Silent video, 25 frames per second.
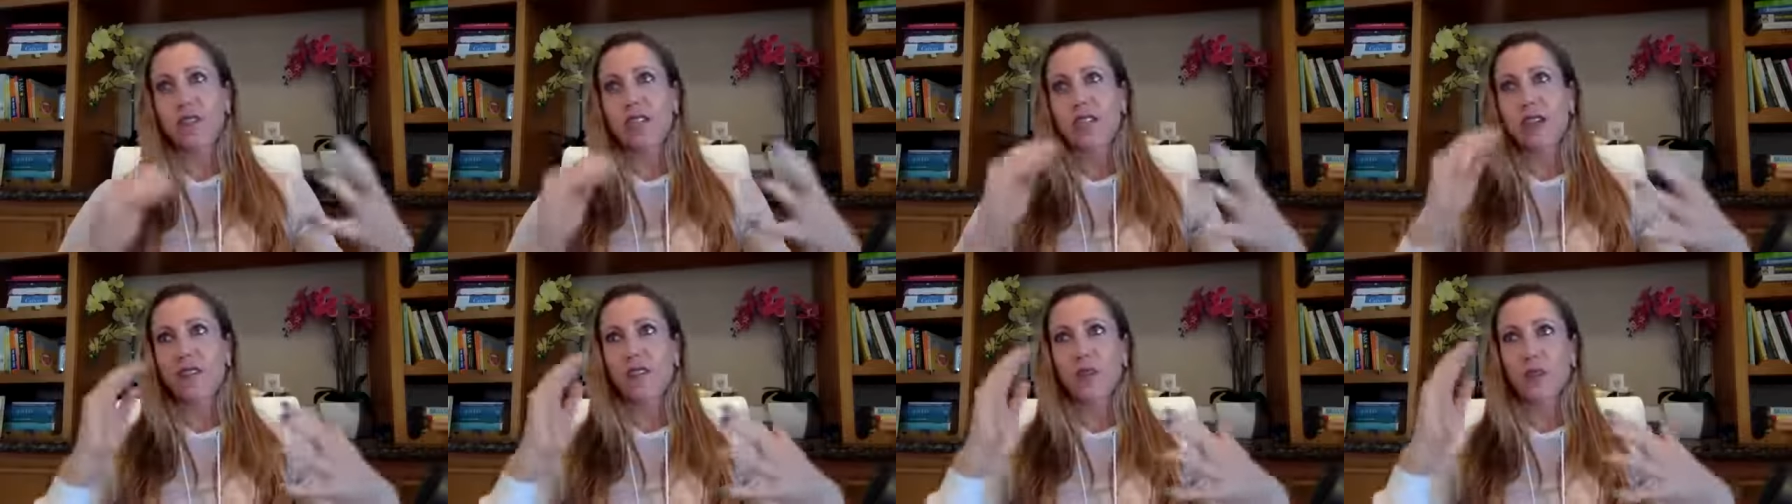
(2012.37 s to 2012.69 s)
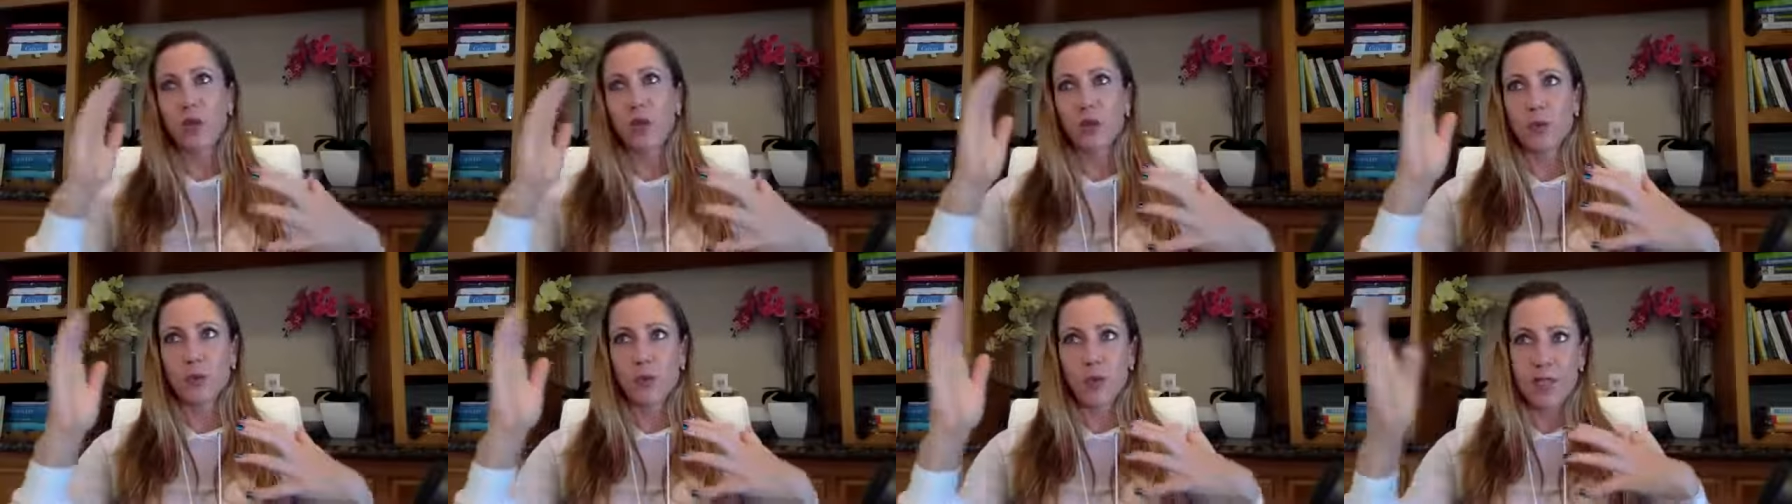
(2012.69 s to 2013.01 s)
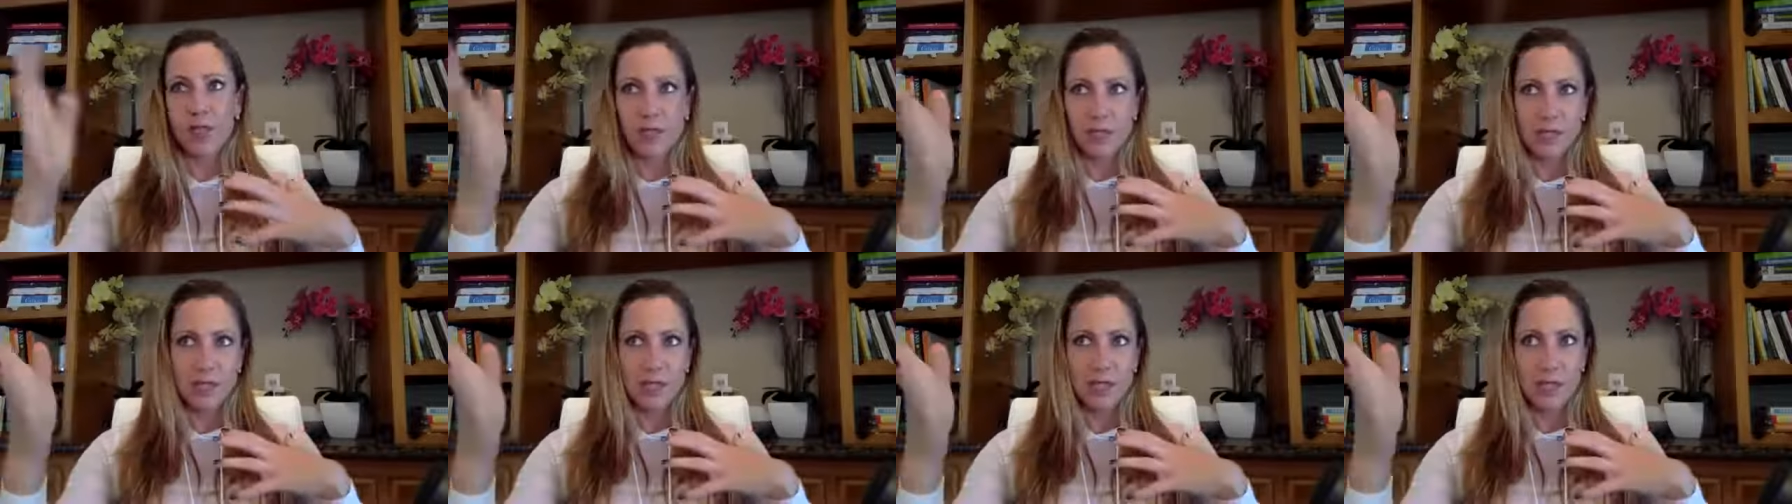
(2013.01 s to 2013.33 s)
I've worked with
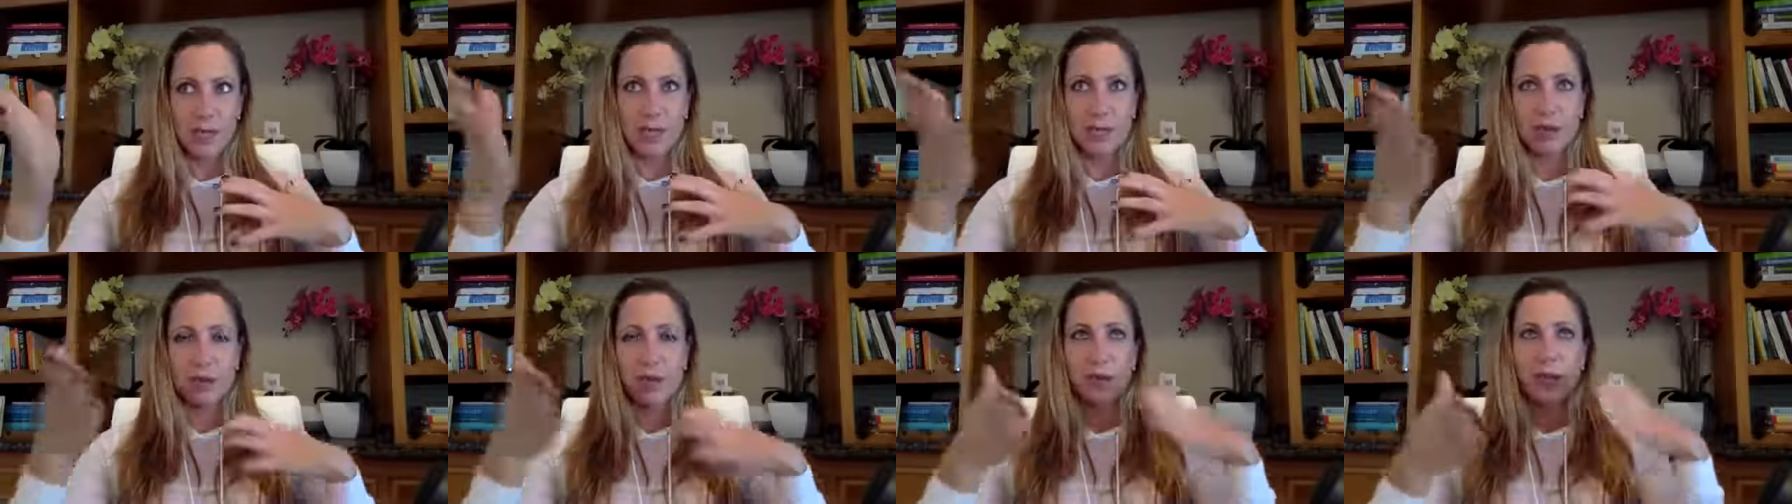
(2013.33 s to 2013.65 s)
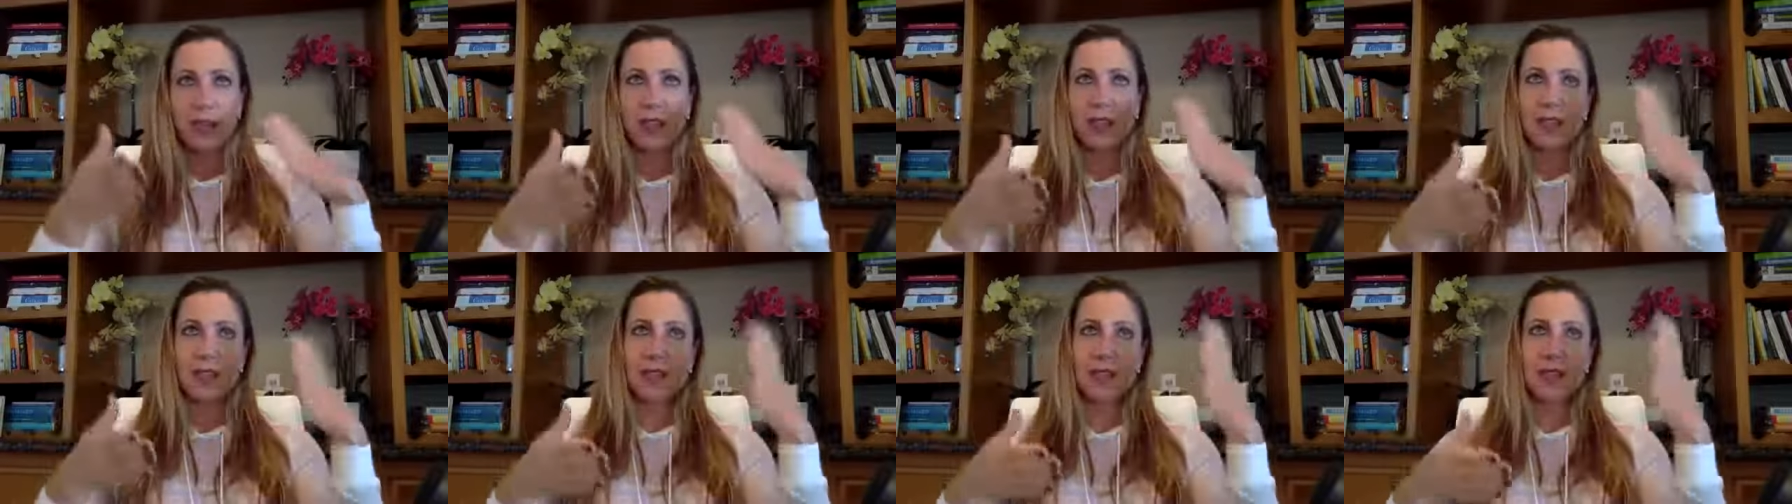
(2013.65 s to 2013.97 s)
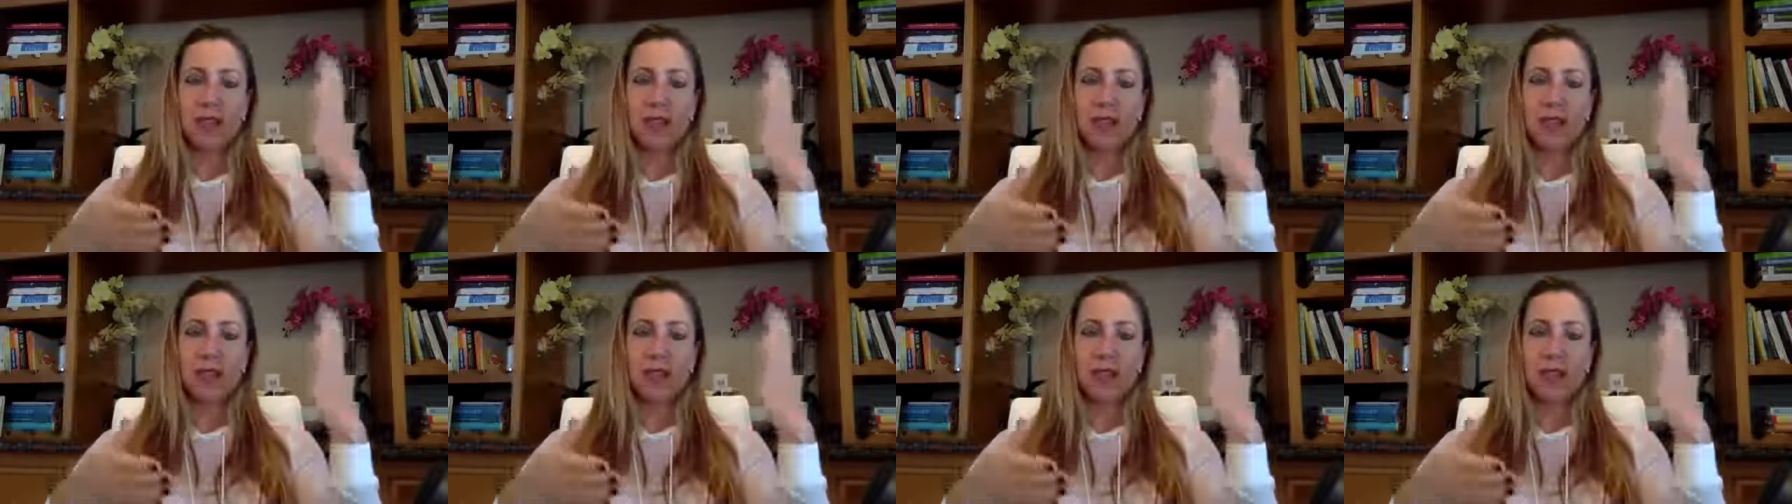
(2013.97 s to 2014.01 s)
this therapist.